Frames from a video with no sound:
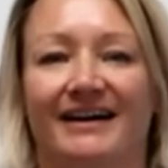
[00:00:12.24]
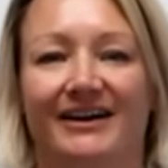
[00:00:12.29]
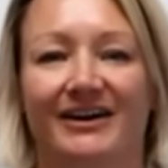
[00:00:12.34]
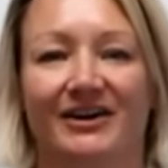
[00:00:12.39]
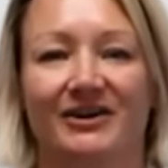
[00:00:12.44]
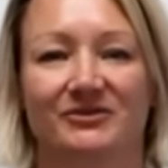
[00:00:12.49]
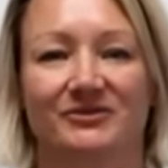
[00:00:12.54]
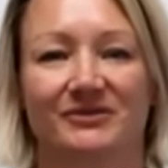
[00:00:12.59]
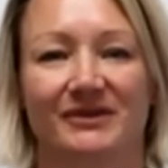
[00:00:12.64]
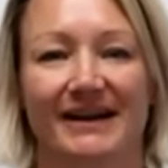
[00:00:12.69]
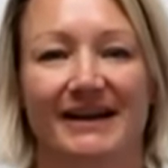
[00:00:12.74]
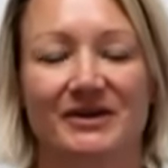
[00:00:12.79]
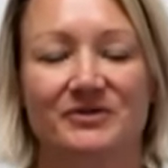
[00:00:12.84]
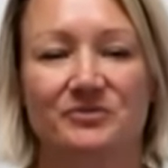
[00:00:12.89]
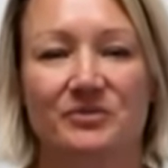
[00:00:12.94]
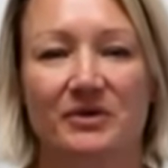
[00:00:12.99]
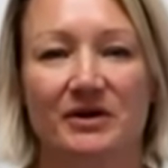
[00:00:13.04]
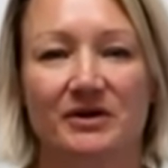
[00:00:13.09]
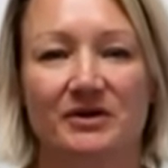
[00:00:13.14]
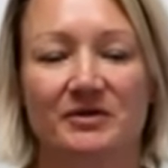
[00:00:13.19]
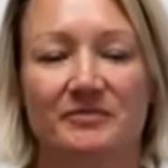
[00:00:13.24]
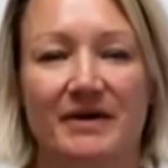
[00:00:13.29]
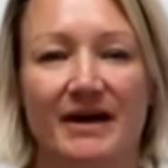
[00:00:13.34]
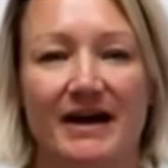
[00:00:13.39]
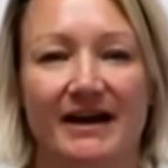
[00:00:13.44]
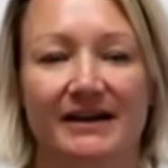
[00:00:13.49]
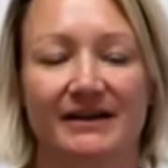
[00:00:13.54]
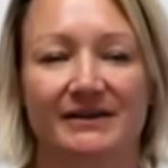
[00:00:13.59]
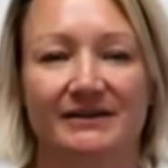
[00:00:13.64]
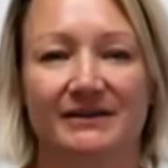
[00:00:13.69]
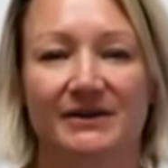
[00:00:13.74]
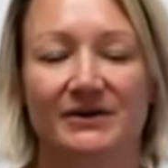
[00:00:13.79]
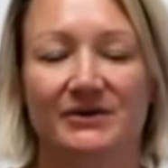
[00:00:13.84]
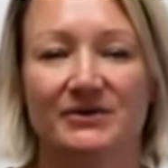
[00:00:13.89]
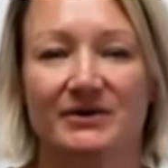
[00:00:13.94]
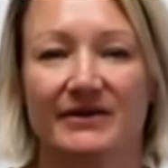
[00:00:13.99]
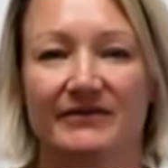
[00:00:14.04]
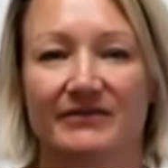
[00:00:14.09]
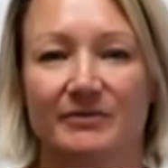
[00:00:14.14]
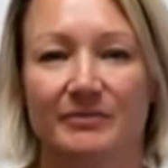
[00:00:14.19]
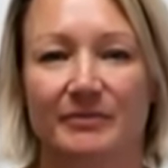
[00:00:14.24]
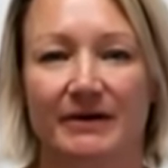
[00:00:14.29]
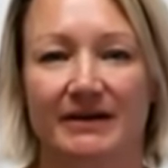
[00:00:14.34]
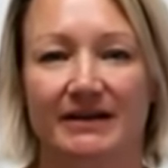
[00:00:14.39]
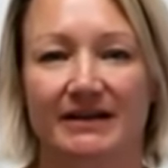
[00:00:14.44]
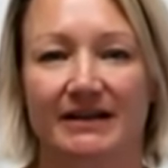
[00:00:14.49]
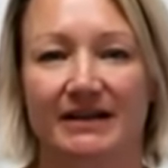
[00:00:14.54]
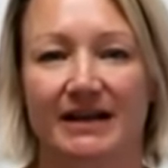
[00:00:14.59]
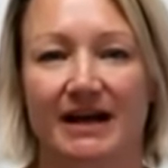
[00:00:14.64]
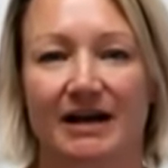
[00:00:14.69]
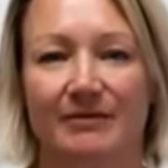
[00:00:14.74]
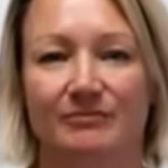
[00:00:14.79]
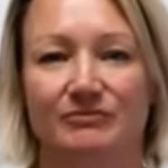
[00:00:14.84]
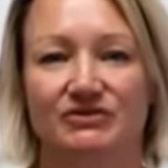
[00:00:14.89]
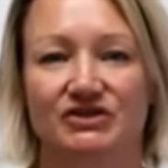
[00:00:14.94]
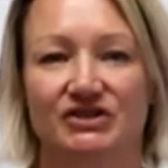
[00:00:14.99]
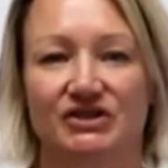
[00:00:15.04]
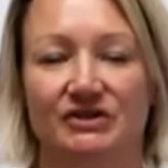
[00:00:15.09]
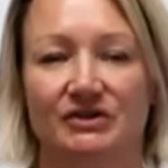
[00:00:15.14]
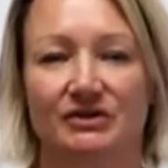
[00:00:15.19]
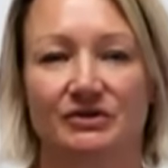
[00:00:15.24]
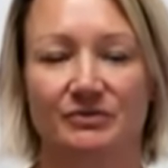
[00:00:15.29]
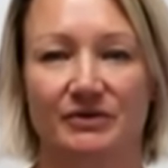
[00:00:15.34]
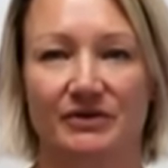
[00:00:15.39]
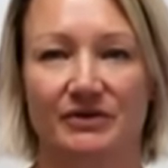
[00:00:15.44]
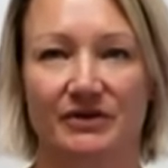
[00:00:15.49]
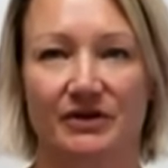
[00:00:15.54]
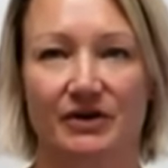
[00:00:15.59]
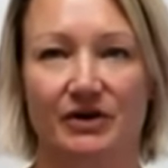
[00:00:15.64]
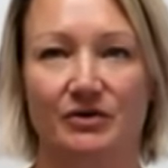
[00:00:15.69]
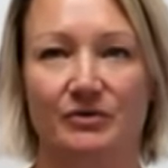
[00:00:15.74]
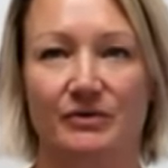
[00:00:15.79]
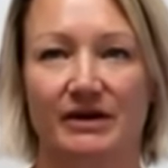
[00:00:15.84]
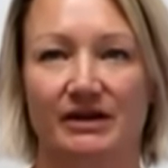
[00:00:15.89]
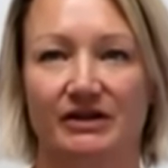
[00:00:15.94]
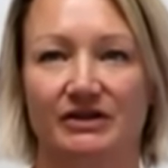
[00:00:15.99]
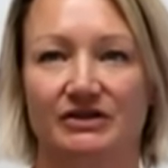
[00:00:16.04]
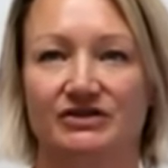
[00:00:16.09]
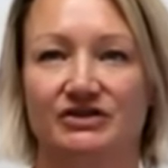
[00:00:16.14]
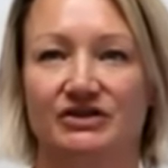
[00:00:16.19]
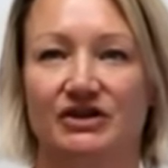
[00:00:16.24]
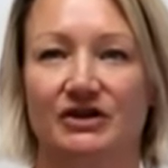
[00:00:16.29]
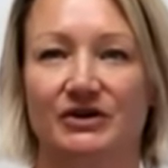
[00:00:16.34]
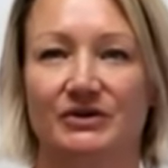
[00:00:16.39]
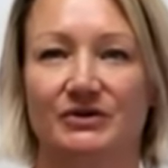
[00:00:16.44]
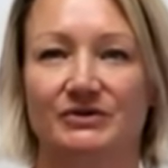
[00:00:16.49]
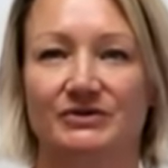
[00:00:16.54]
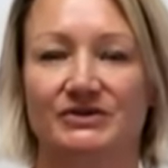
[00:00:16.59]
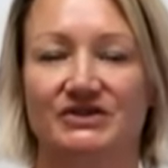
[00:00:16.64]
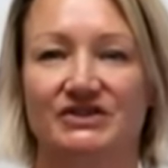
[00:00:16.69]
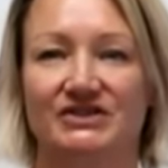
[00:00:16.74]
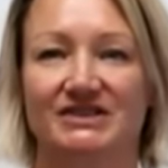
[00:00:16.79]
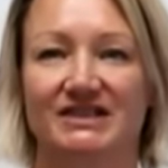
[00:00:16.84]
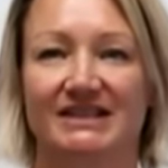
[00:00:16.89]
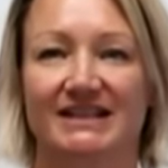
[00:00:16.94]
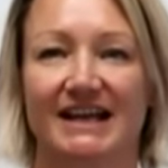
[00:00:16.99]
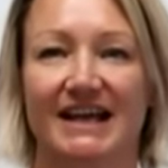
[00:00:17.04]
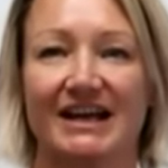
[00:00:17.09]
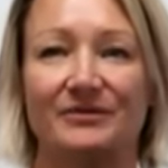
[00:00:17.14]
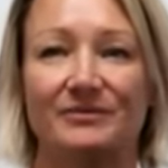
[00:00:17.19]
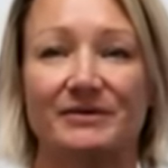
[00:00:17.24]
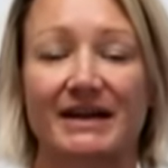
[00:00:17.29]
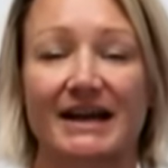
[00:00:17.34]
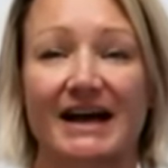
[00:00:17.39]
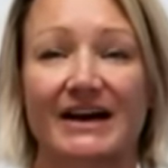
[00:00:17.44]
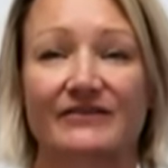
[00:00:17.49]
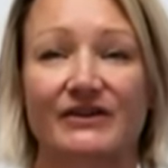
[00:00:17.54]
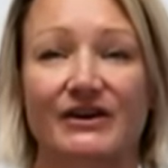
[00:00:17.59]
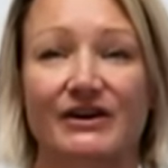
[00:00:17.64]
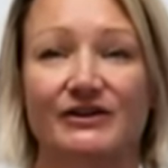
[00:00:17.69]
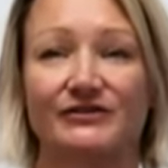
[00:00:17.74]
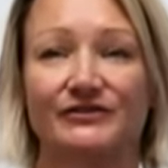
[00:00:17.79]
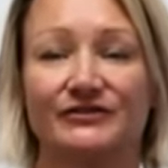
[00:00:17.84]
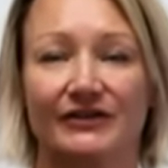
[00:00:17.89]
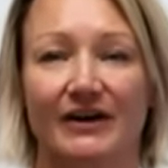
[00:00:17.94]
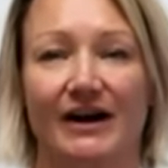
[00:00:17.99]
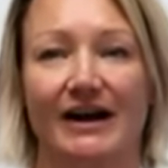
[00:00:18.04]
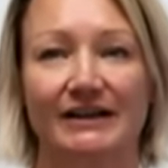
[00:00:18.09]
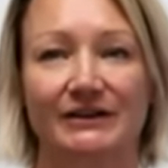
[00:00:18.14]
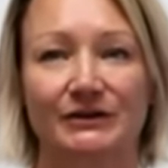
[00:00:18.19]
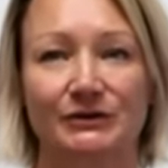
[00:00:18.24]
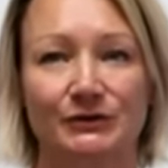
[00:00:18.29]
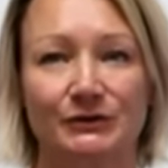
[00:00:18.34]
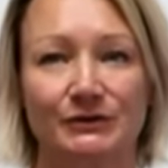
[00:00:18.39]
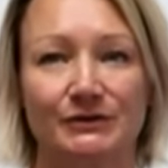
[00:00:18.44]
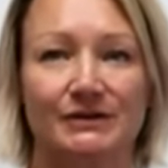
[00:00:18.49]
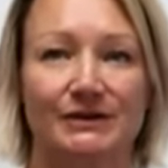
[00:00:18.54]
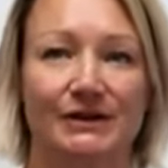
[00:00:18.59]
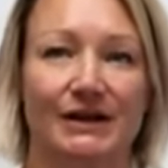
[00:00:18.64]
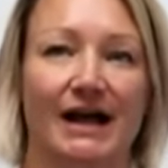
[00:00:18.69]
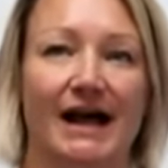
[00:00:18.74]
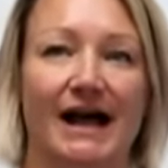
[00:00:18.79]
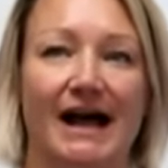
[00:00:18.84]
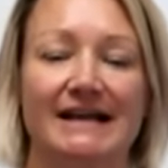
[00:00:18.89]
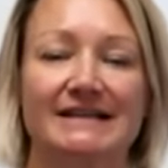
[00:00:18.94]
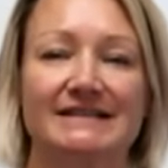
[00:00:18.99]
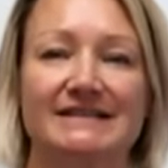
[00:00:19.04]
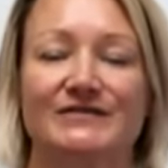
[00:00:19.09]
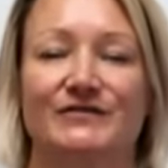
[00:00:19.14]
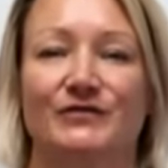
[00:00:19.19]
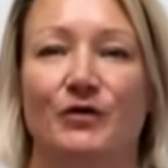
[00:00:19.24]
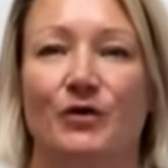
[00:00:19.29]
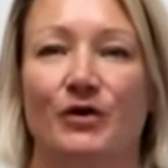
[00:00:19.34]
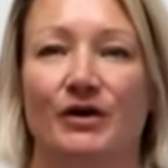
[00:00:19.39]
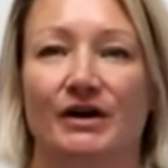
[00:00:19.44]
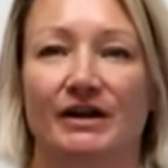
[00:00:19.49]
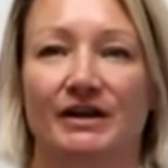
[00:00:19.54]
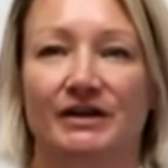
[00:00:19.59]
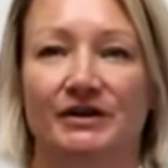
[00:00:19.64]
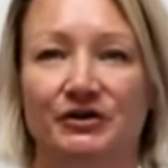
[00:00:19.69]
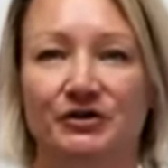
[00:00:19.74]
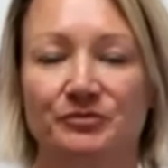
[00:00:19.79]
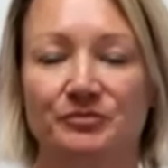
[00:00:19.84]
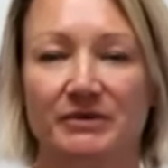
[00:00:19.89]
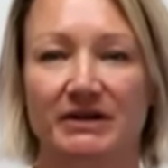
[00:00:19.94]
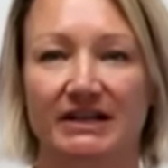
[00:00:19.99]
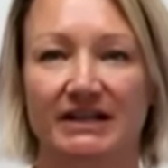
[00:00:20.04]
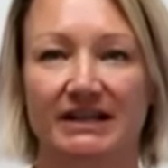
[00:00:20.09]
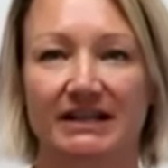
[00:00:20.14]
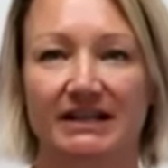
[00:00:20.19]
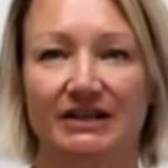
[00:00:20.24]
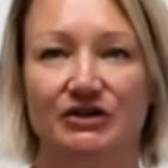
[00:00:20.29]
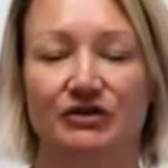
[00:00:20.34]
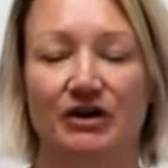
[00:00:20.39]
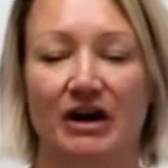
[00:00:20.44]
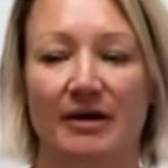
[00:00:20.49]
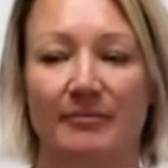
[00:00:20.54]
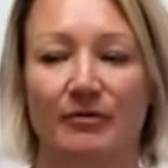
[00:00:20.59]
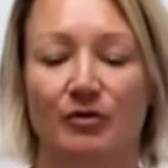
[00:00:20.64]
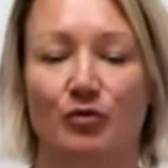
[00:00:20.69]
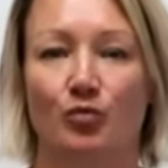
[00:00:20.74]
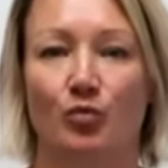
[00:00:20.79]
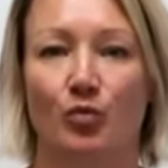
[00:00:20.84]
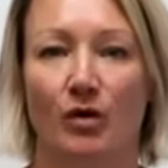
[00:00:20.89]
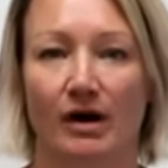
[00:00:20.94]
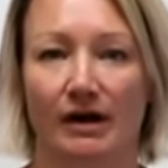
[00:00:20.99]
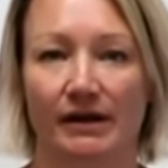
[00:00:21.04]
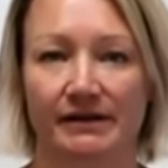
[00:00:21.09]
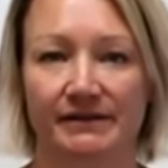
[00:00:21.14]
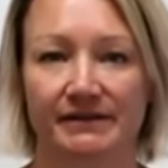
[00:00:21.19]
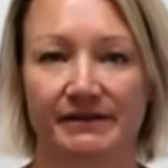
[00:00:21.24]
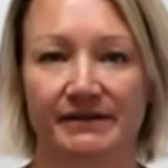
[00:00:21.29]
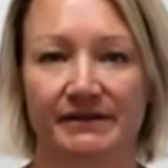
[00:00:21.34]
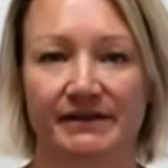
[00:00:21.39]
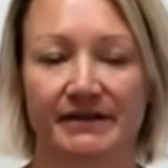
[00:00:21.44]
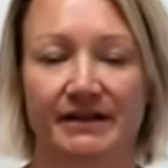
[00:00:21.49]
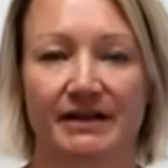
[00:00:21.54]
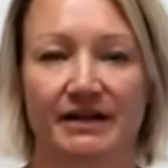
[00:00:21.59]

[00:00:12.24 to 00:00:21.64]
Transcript: All right, welcome back. Hello, everybody. I'm Jill with Go English Coach. Today we have our final class for Intermediate Grammar 1.